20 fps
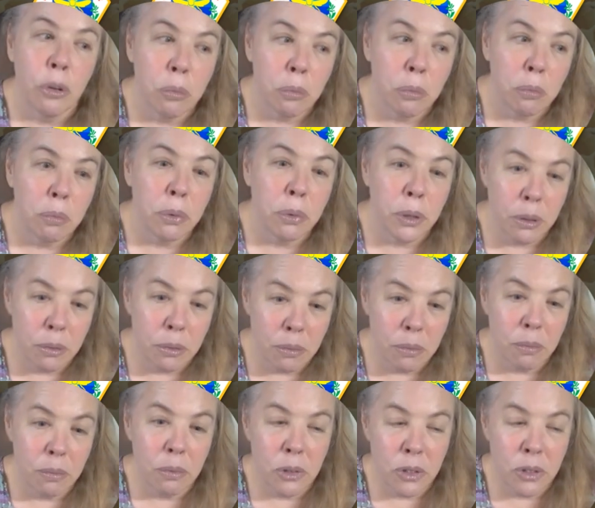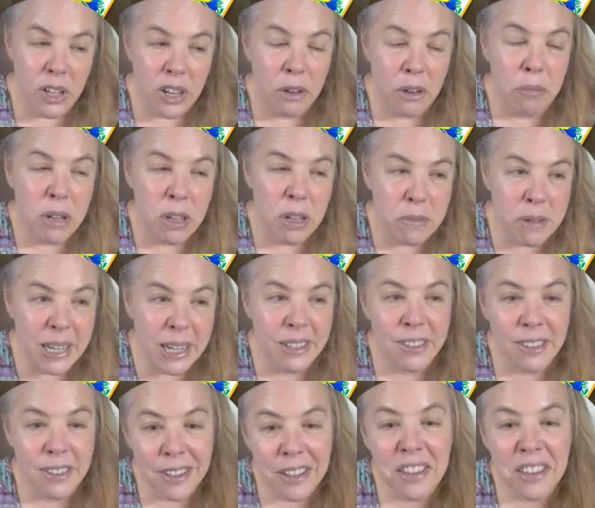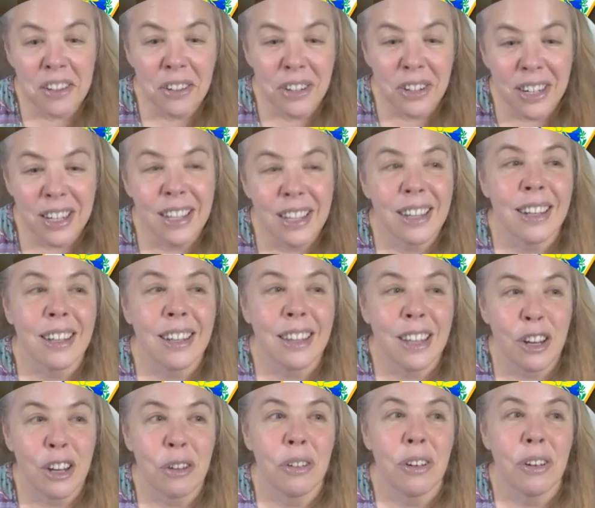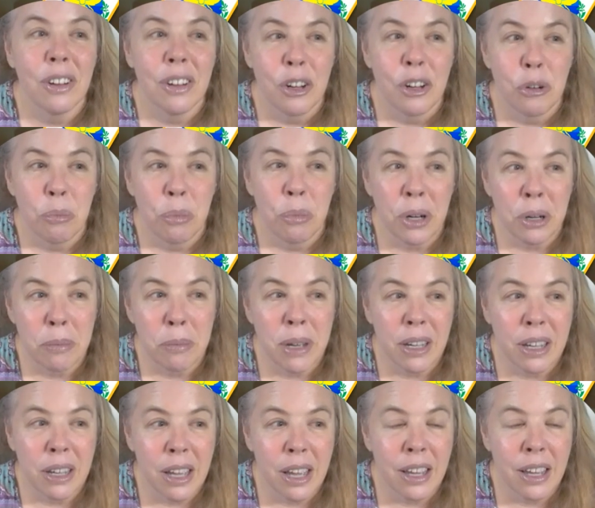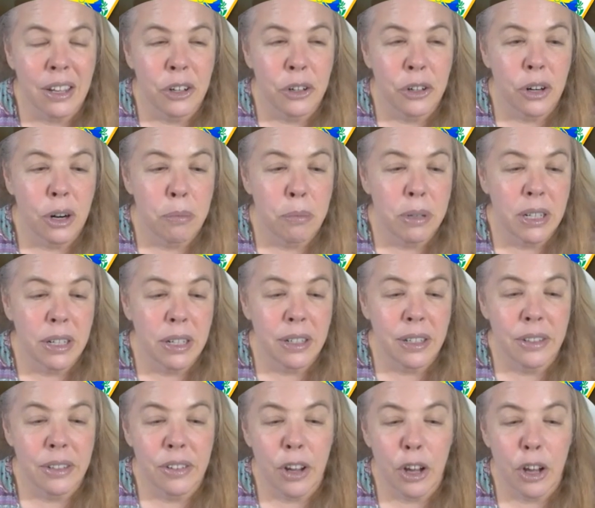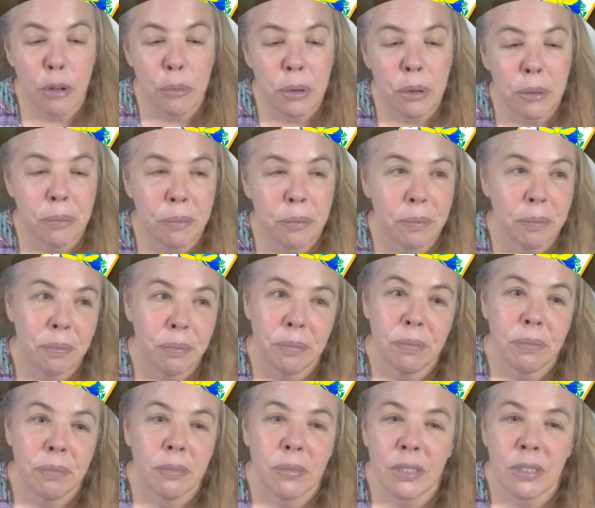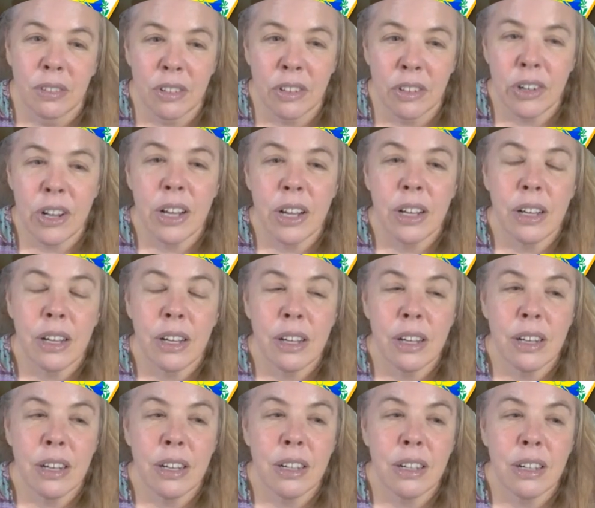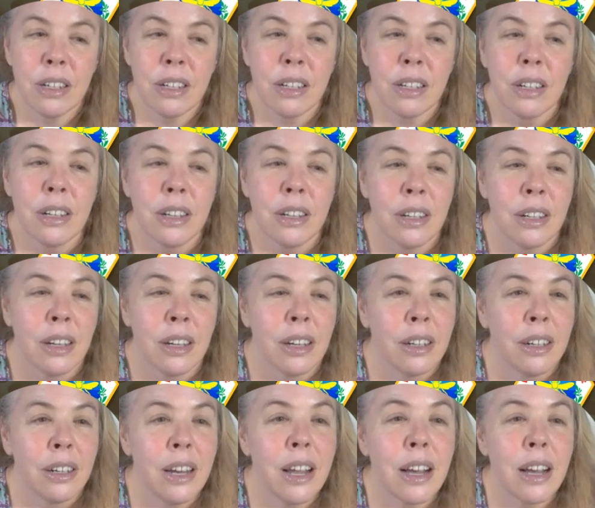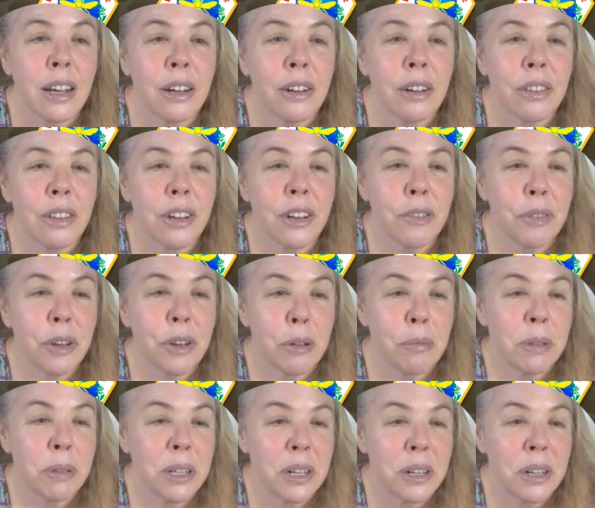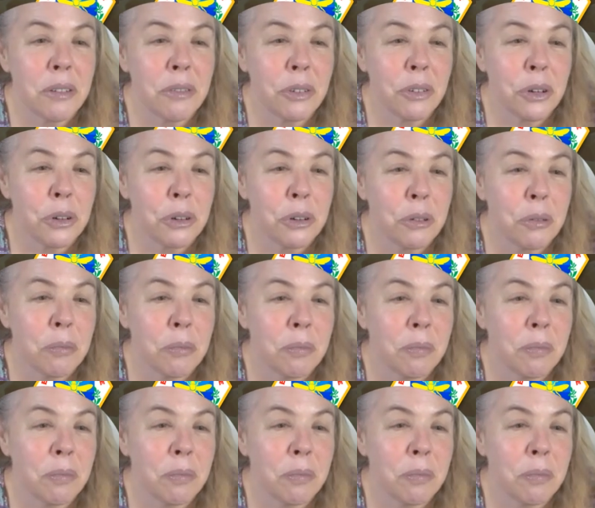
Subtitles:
put C and B back together again, and then bring back A and drop it in on top. Ta-da! Now they've got plenty of room